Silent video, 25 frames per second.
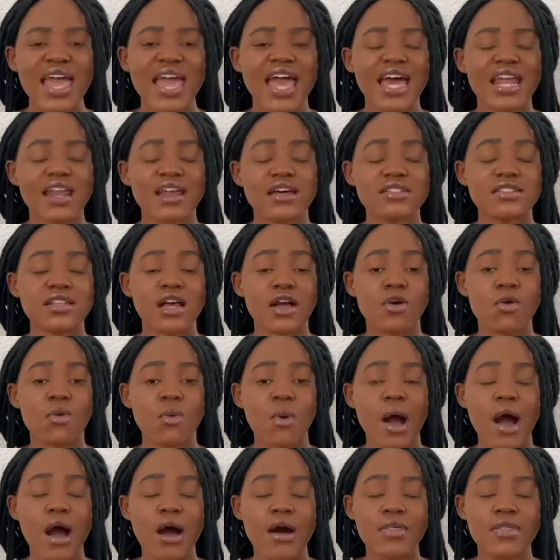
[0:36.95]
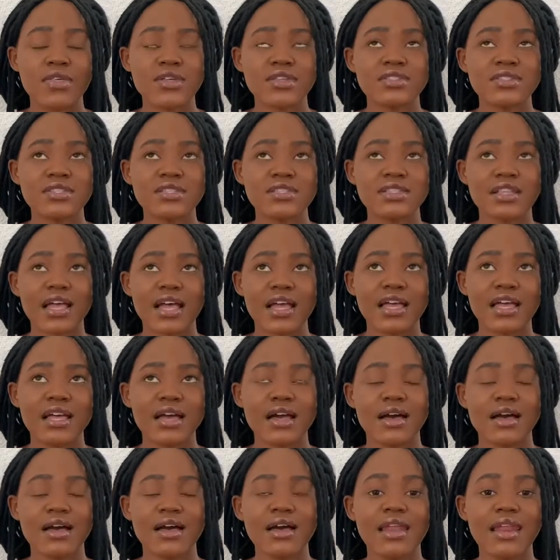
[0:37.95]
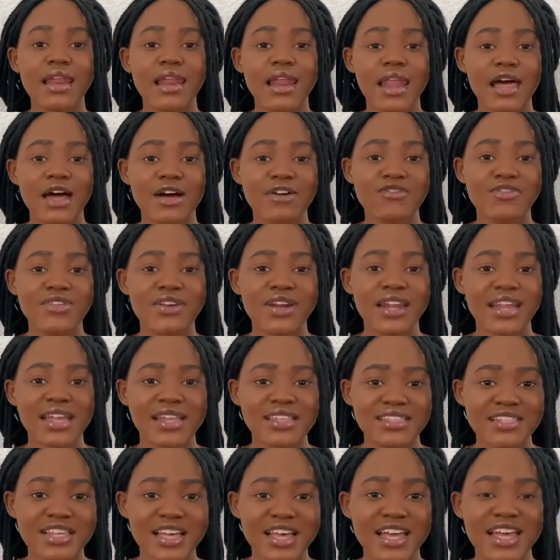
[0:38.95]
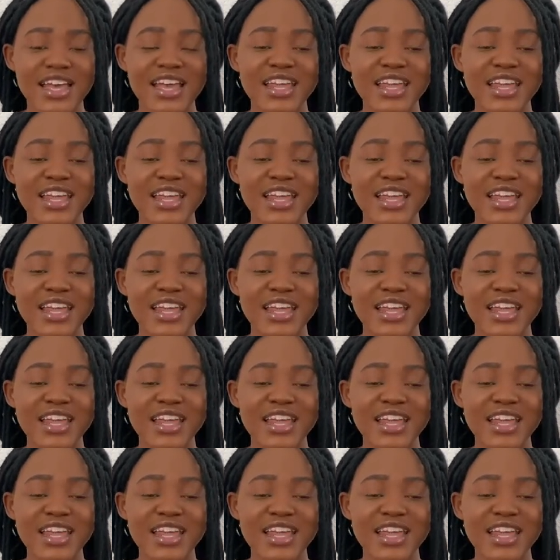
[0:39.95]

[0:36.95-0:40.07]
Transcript: and I was like, wow, this is like a love letter.